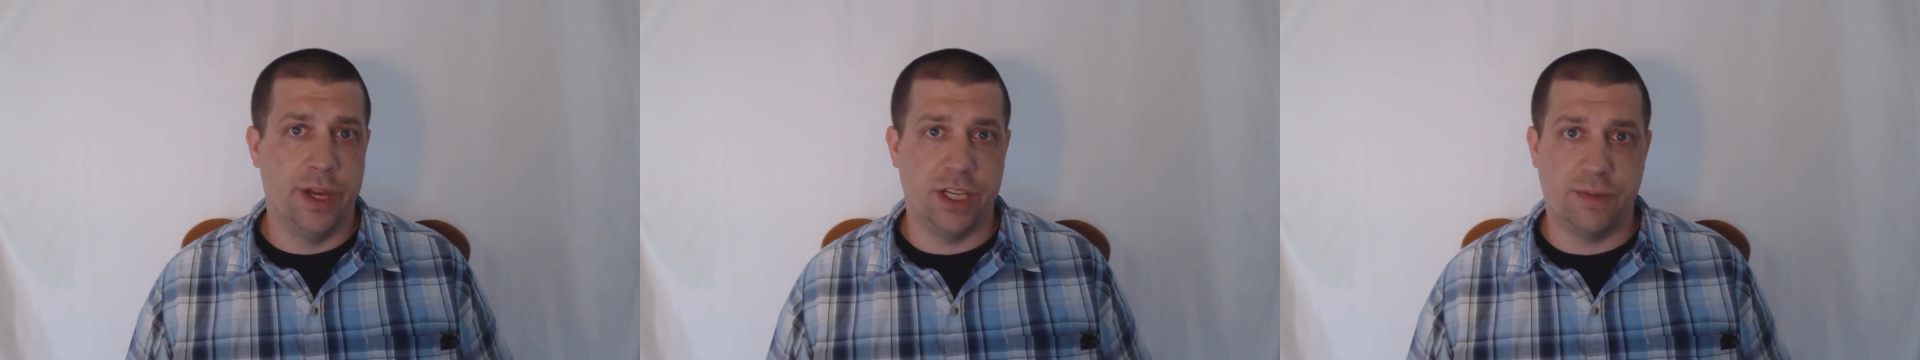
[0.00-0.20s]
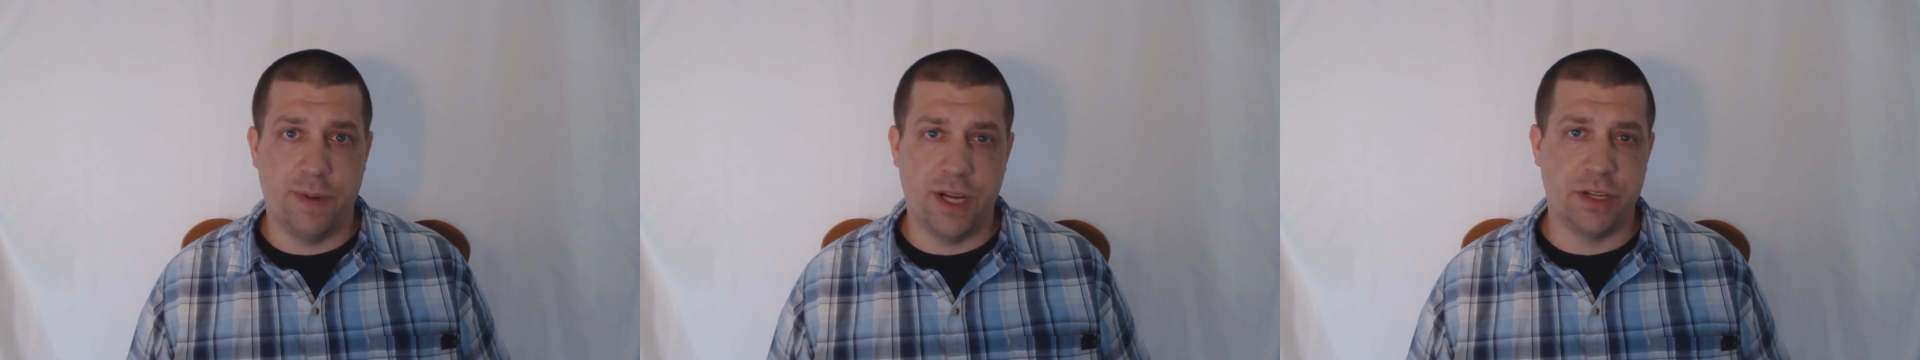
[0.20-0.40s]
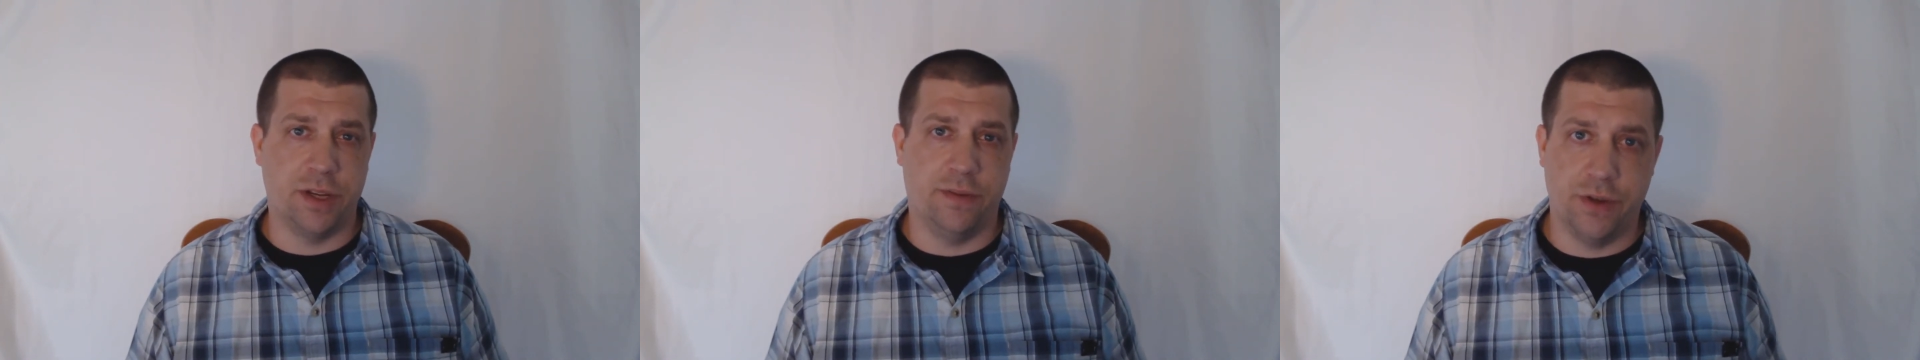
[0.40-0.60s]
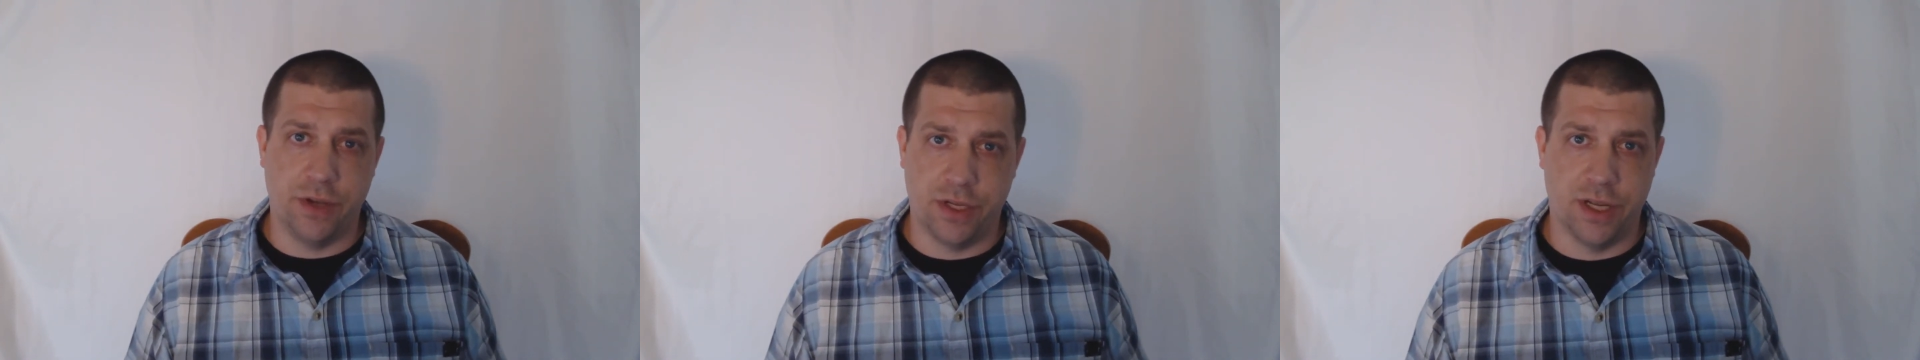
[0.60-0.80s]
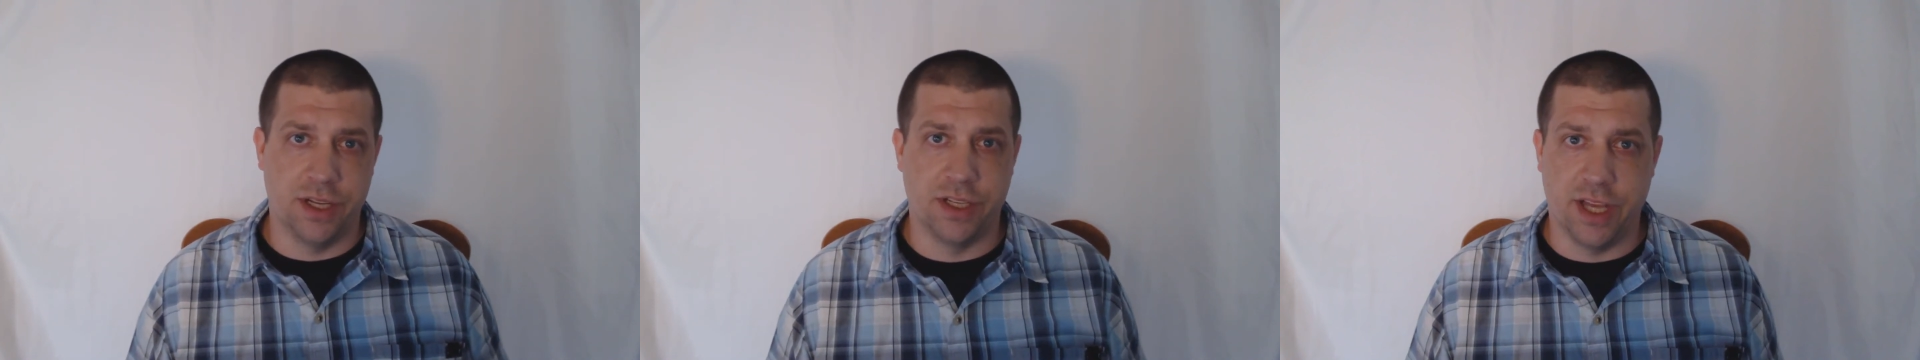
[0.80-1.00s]
especially if
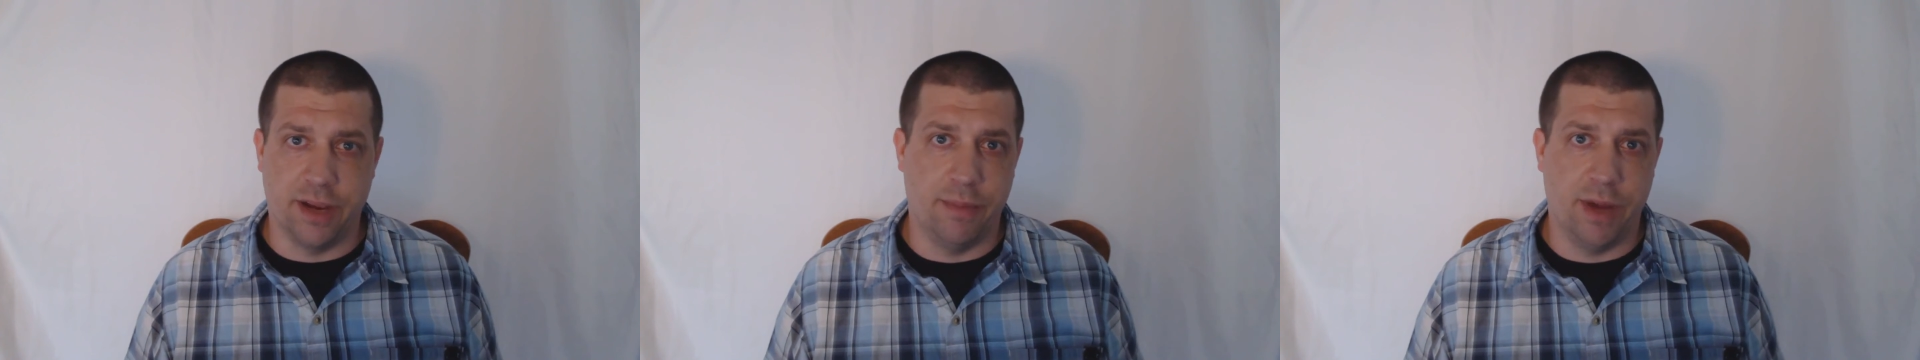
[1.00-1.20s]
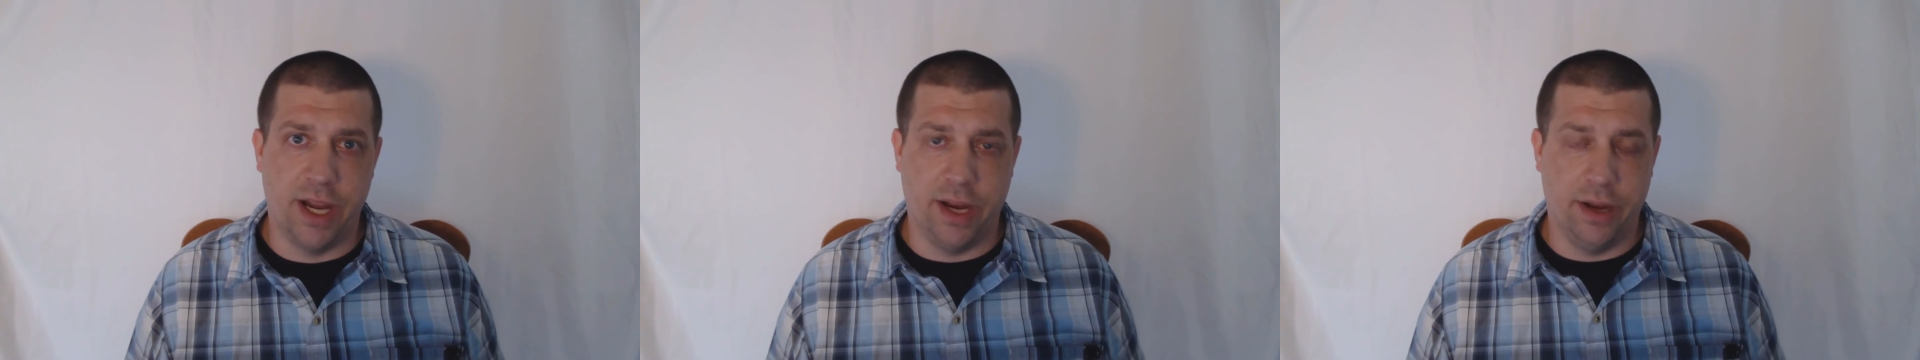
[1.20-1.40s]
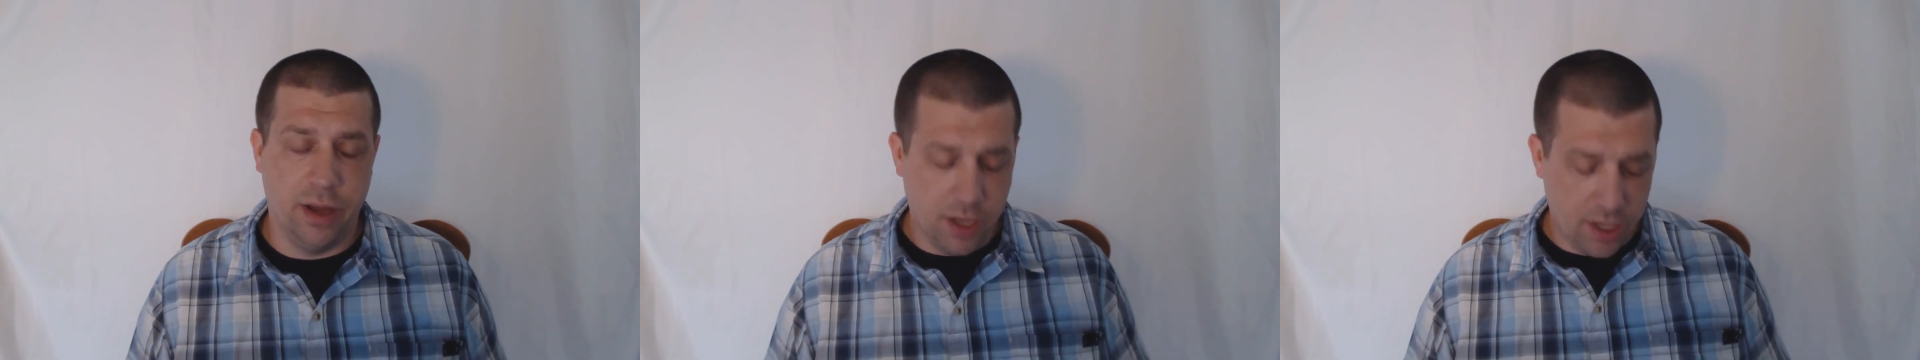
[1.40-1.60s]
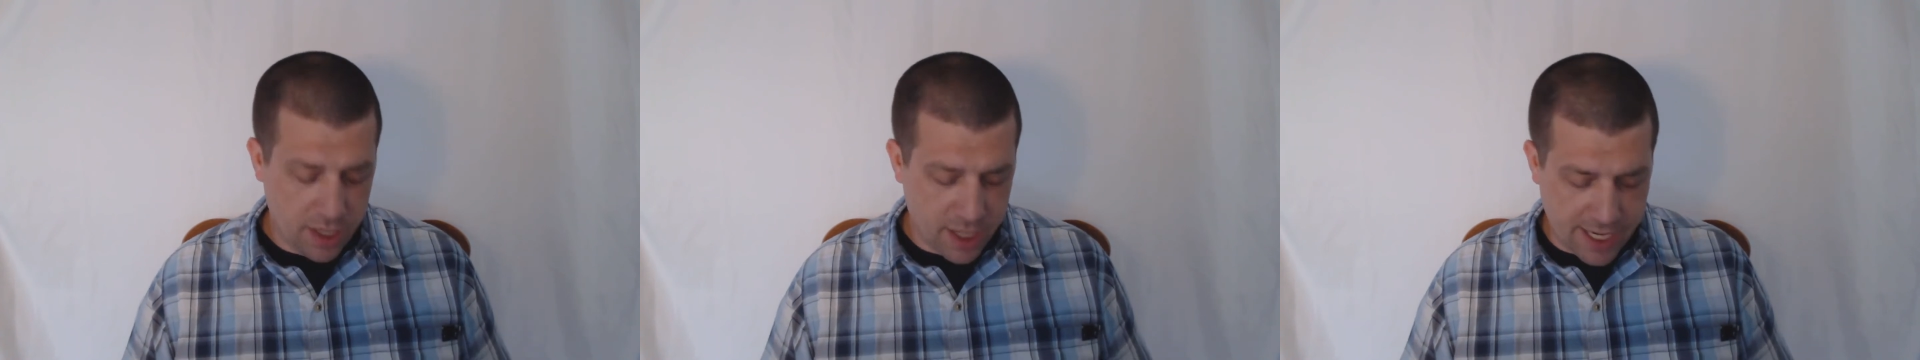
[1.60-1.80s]
your son's like mine.